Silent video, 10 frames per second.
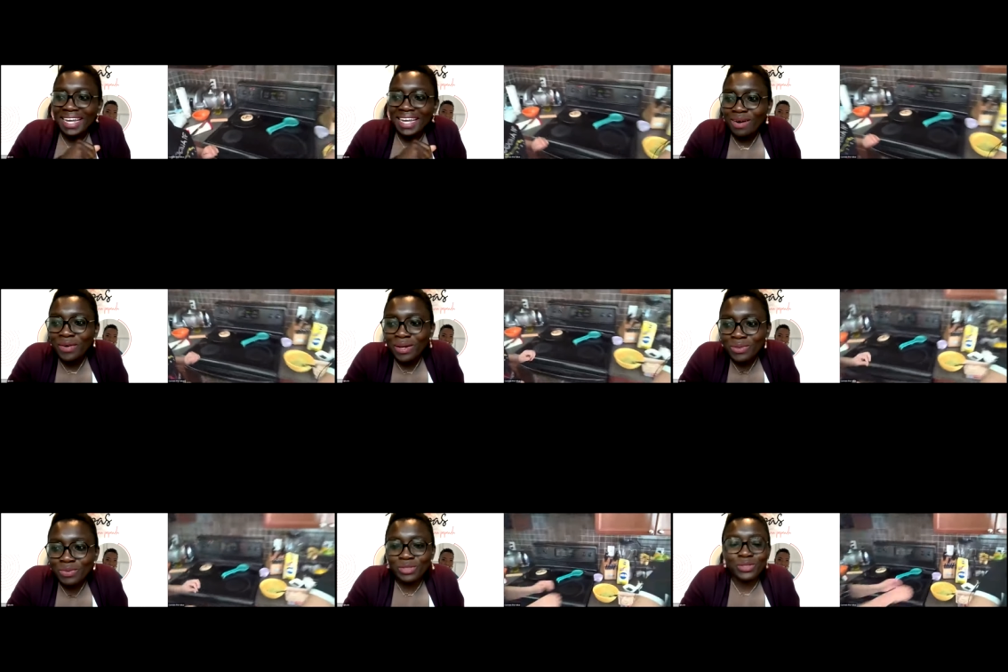How
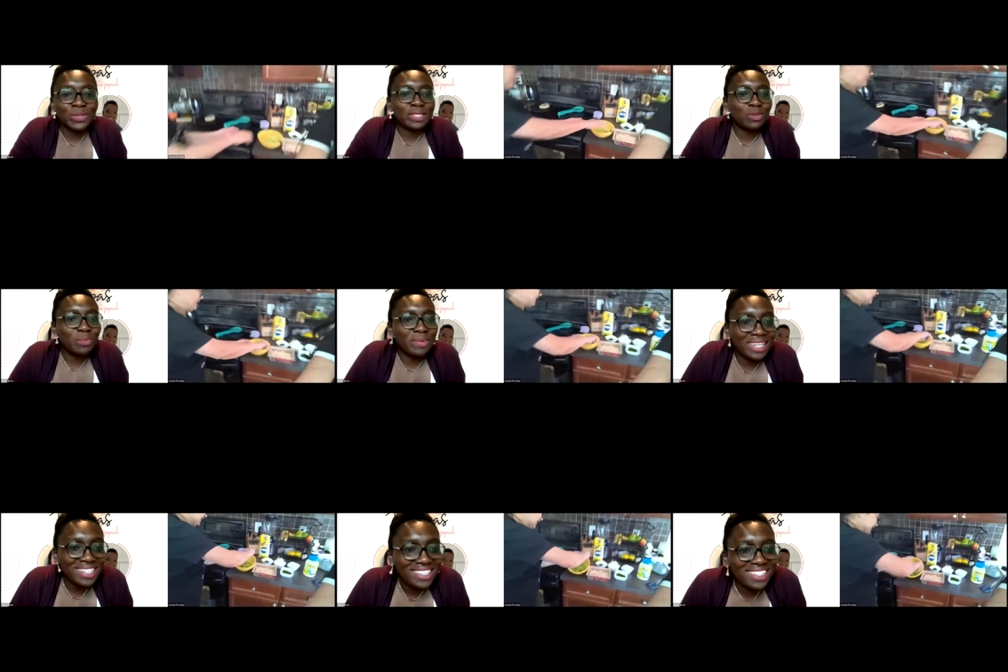else would you know it's
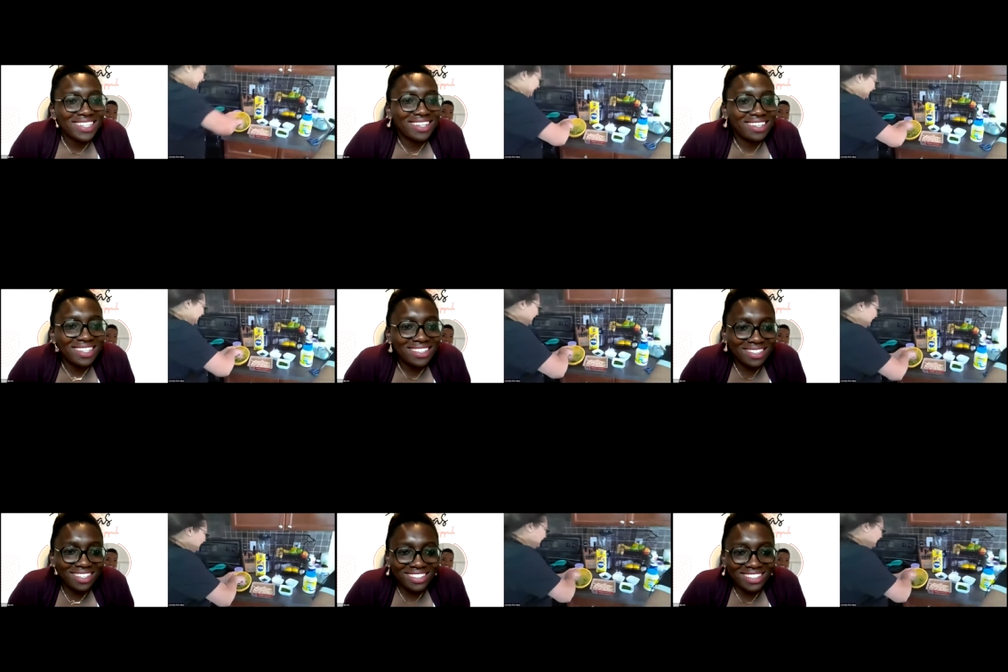homemade?
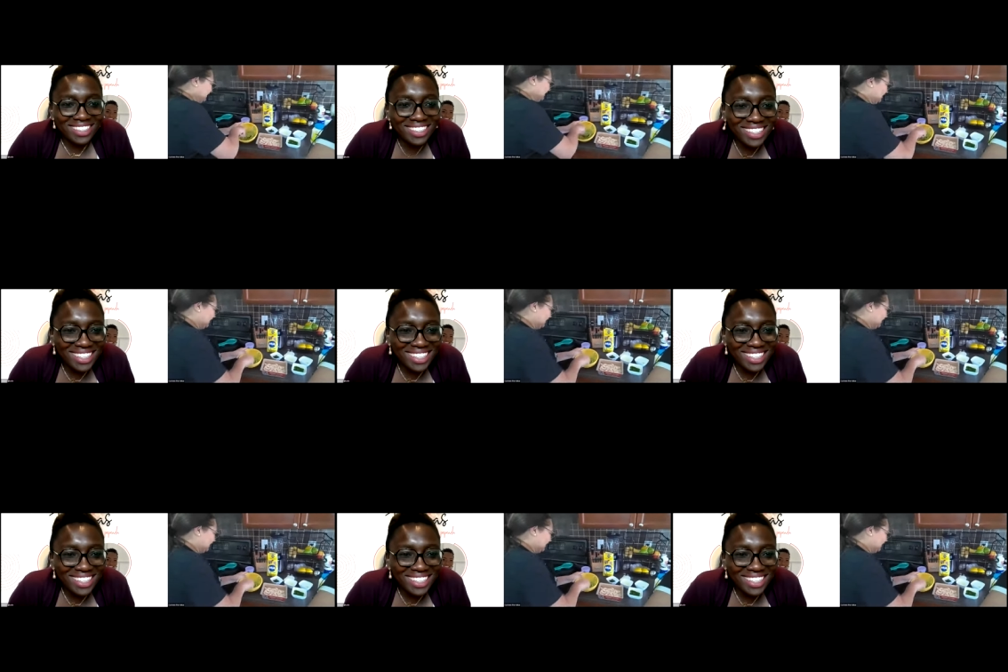It's good.